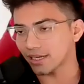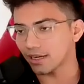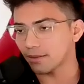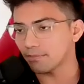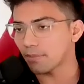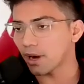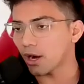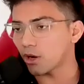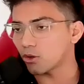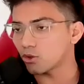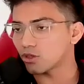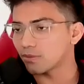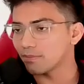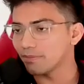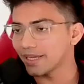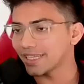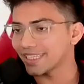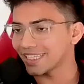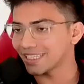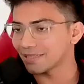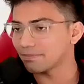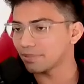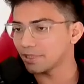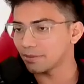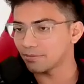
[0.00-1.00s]
about
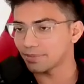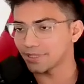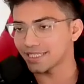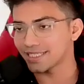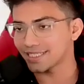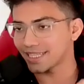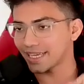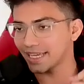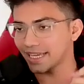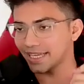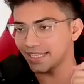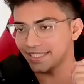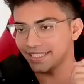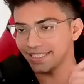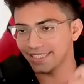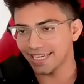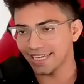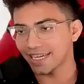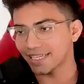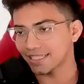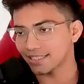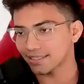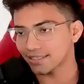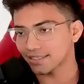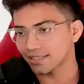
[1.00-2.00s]
making people say
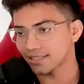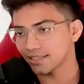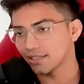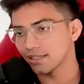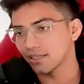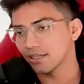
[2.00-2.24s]
yes.